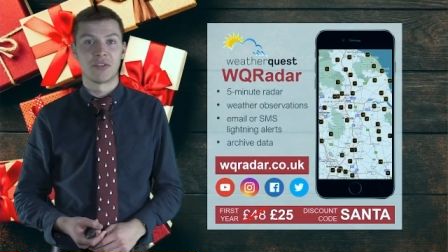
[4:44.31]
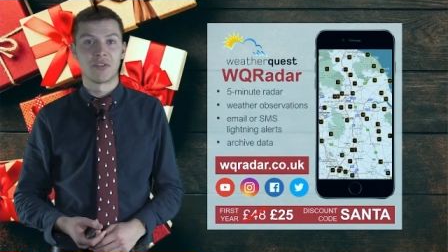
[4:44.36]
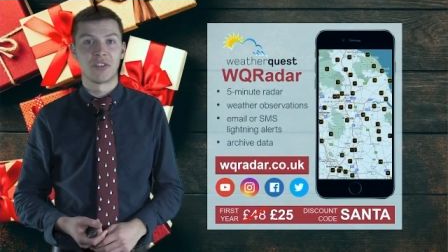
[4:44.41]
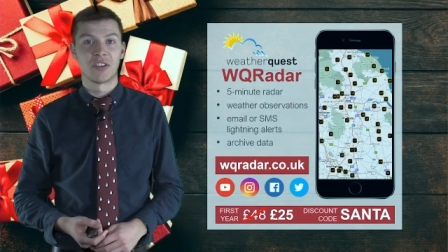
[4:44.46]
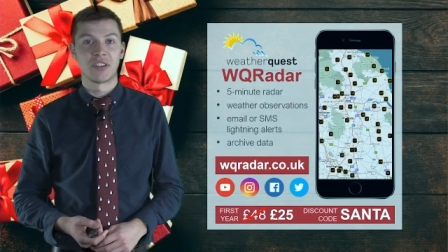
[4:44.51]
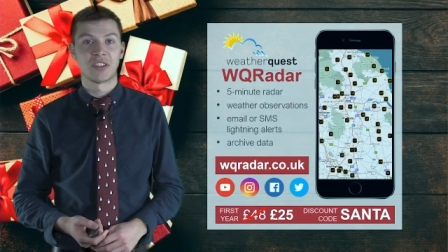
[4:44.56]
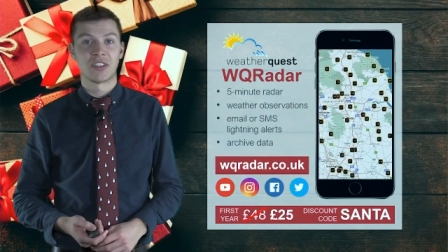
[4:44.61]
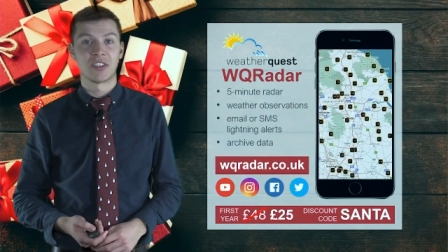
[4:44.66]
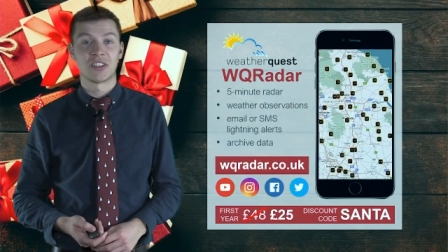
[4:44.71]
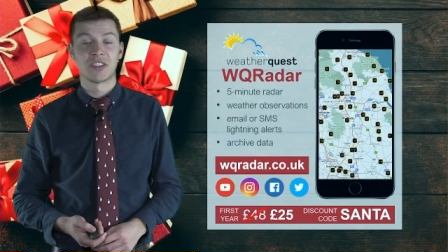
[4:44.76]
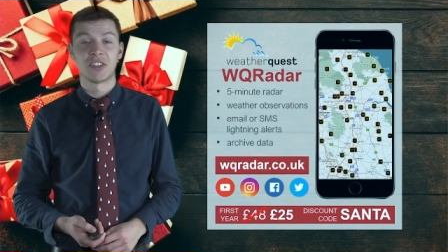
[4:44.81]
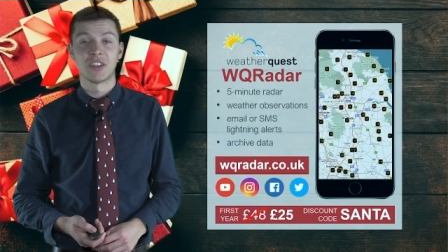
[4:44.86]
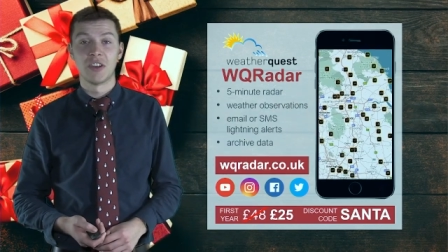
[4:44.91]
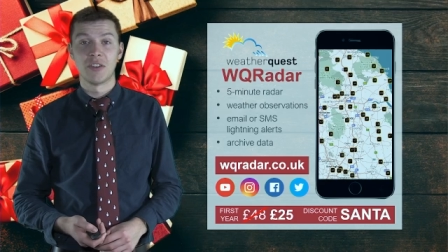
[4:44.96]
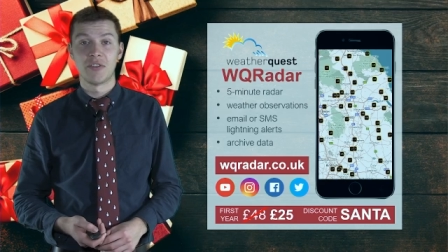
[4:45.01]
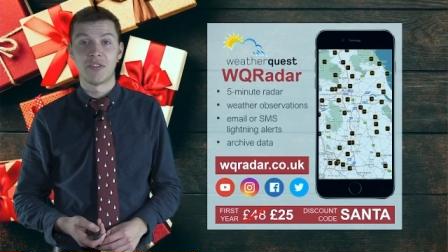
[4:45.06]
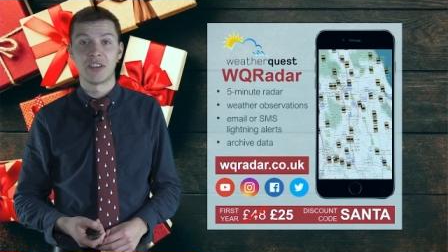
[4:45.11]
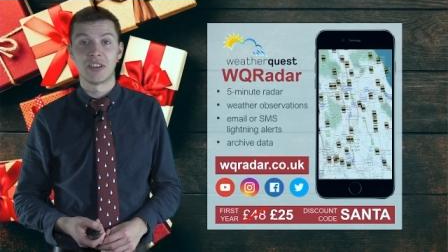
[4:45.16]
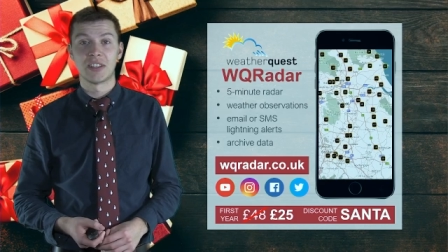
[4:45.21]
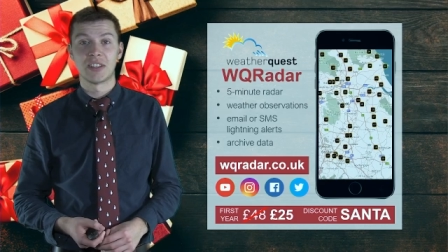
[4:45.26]
Office
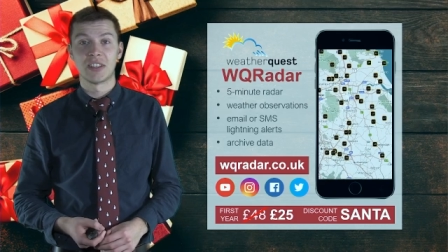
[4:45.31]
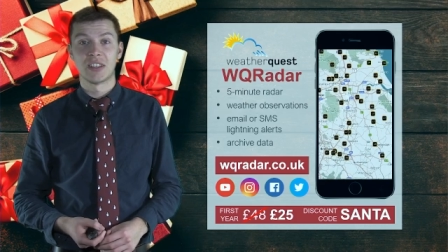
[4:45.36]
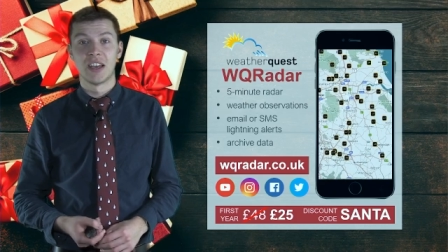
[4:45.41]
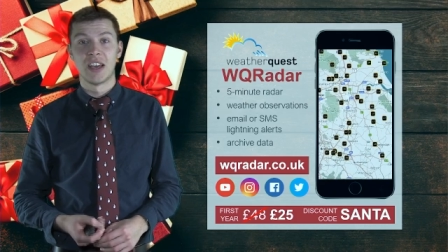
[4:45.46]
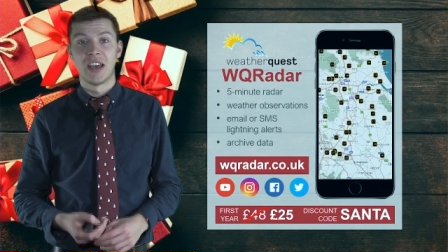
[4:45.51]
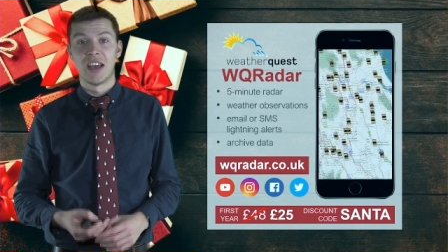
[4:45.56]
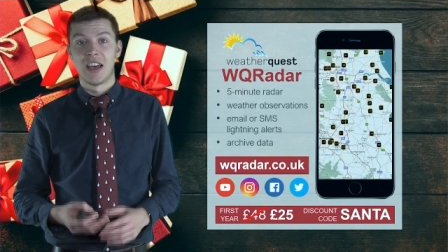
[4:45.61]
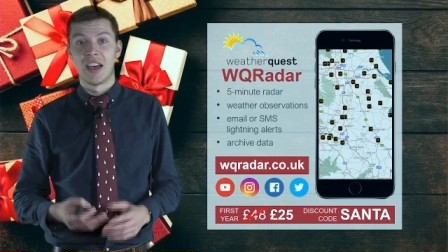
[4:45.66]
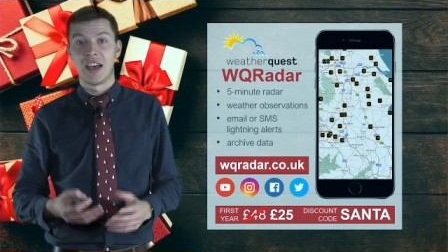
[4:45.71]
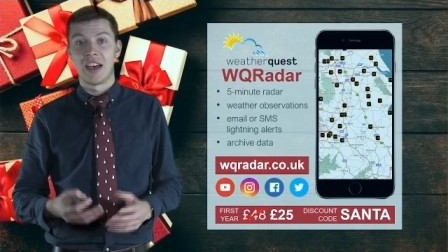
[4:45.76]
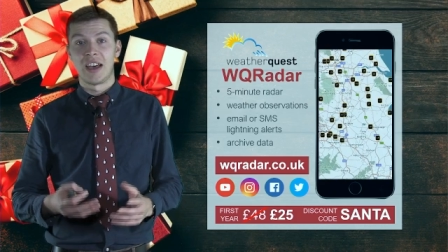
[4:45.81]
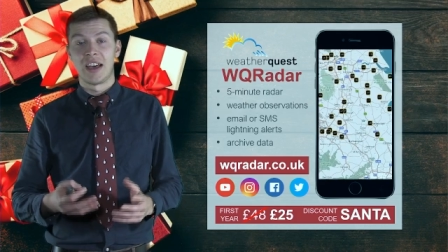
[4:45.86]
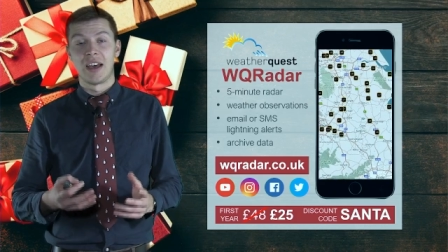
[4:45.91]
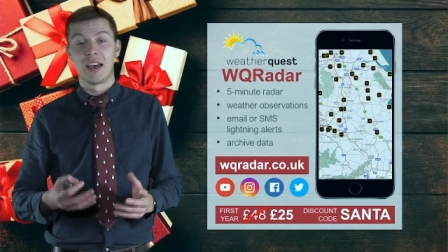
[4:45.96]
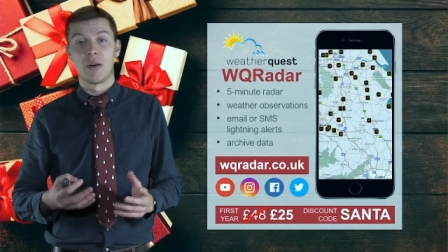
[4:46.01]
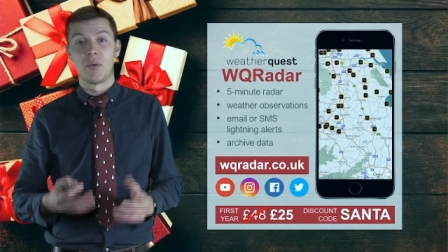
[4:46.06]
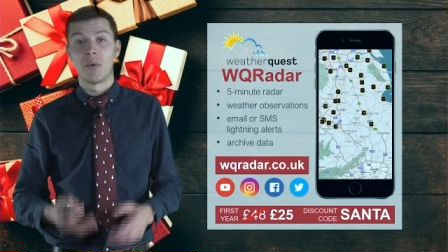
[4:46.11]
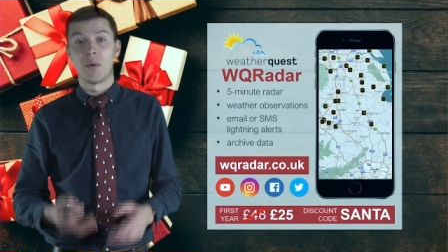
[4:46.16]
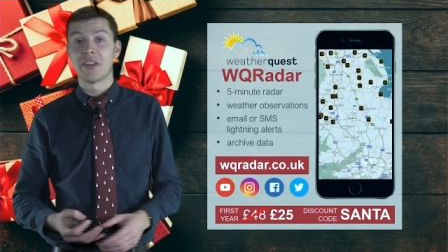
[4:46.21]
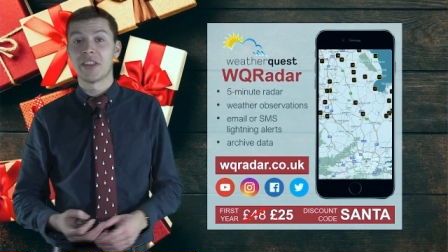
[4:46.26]
surface
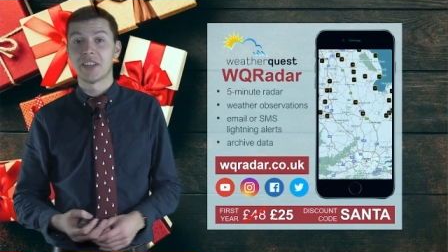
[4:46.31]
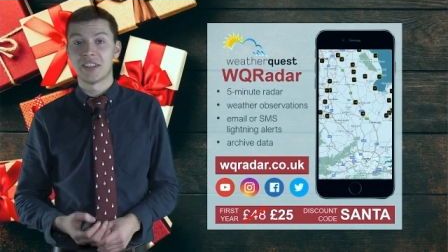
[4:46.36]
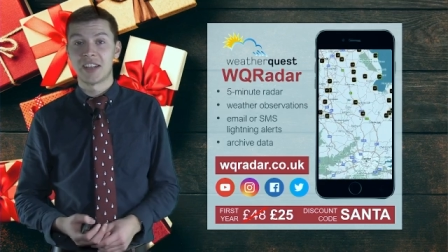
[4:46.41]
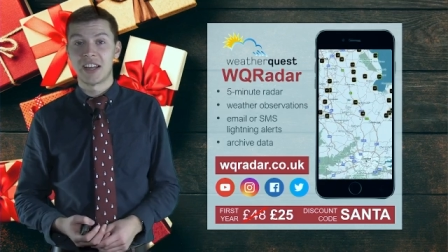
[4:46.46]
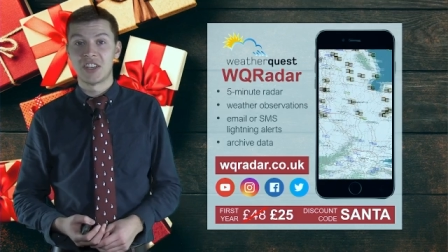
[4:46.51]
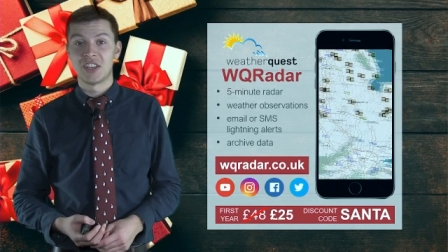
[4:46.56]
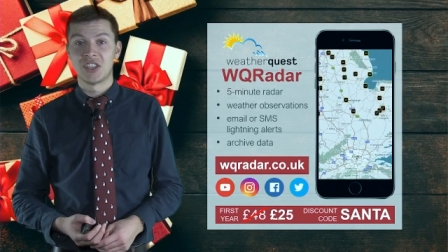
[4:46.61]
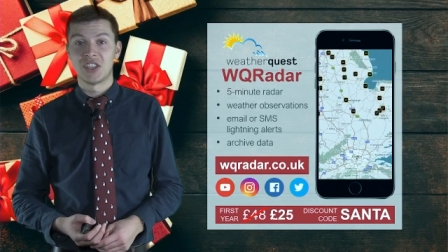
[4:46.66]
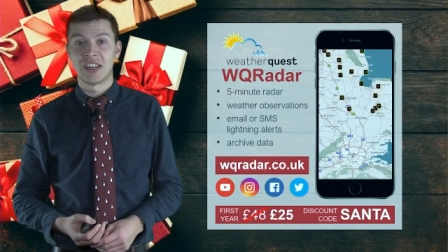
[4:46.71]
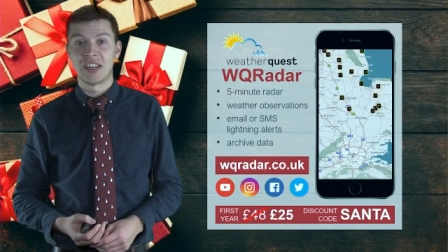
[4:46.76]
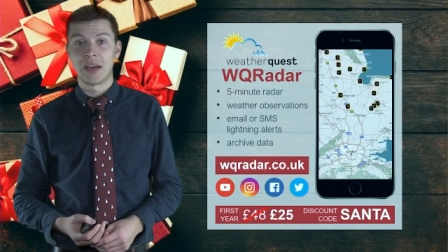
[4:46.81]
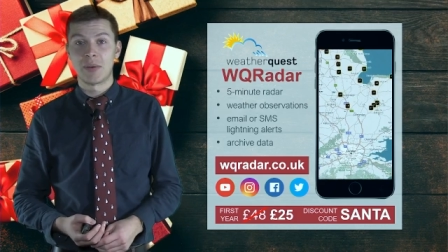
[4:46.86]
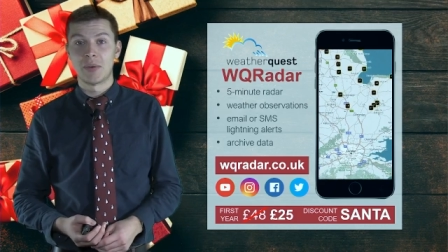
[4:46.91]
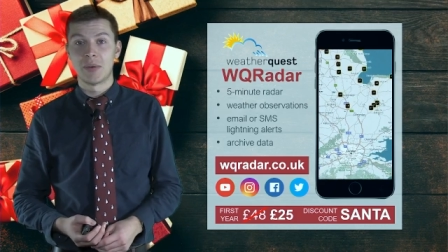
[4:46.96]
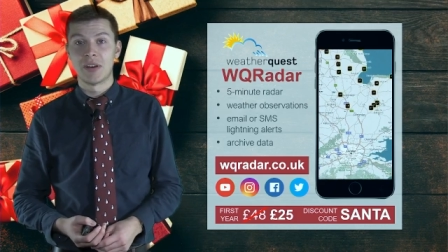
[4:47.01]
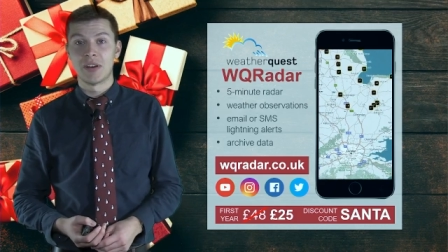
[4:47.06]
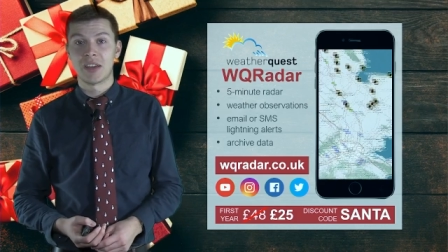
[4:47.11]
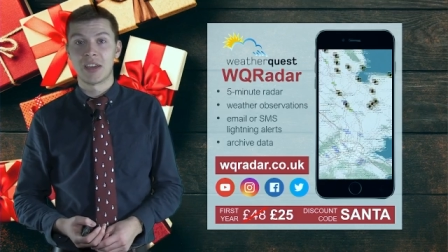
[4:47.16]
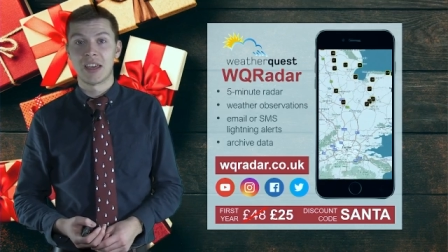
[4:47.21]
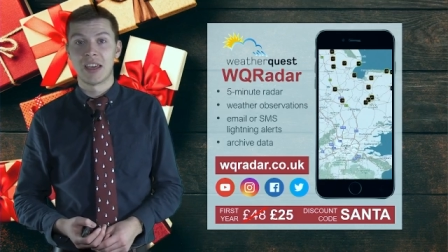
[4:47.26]
weather station
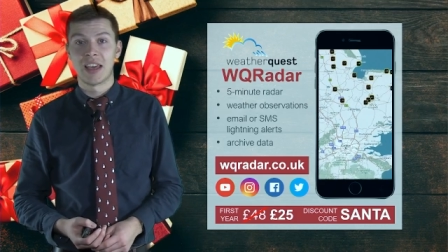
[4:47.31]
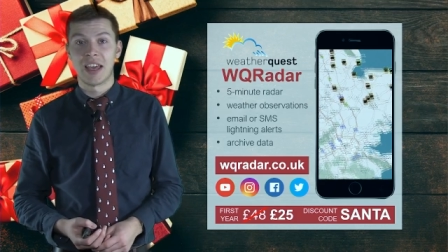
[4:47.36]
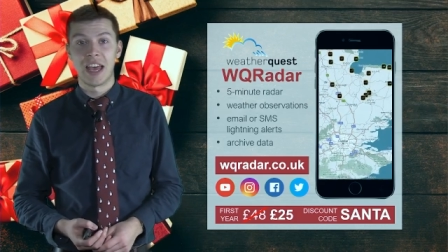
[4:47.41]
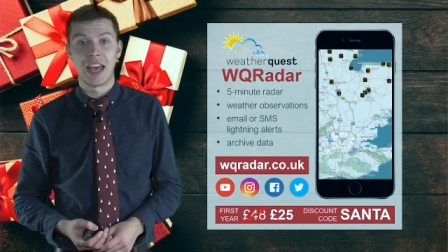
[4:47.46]
network,